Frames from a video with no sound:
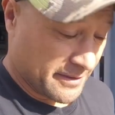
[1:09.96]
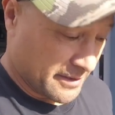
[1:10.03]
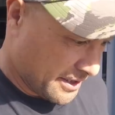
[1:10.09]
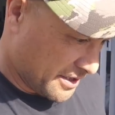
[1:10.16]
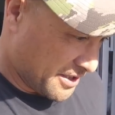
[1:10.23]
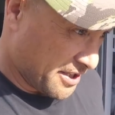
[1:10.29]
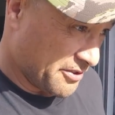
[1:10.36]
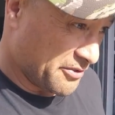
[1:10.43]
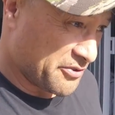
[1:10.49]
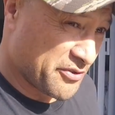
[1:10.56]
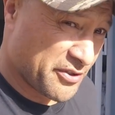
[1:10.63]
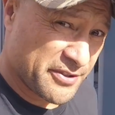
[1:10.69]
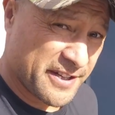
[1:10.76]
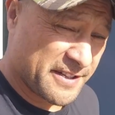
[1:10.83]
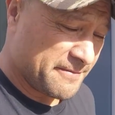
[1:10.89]
that's our
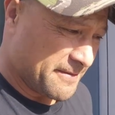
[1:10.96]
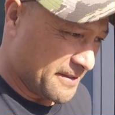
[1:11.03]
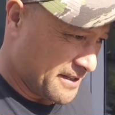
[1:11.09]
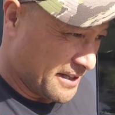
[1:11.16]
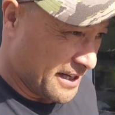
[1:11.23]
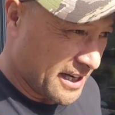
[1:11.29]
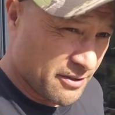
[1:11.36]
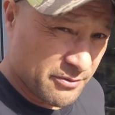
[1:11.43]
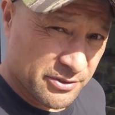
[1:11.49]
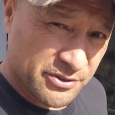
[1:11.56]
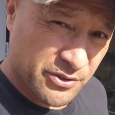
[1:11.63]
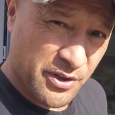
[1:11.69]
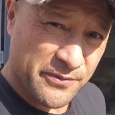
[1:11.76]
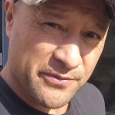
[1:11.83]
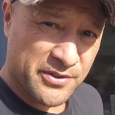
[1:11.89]
intro done. Now it's
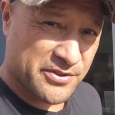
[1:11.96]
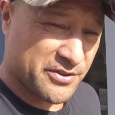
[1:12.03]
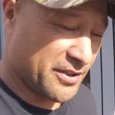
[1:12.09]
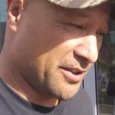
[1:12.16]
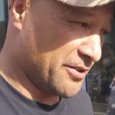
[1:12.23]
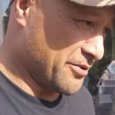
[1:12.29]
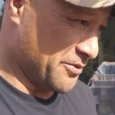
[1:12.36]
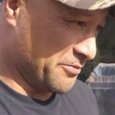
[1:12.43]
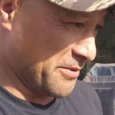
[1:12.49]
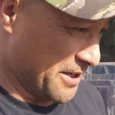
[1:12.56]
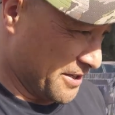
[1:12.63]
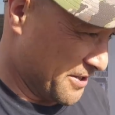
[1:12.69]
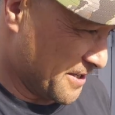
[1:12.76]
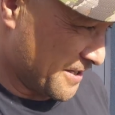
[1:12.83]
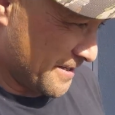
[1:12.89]
time for us to go to the
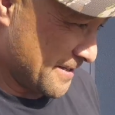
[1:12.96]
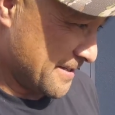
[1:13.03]
range.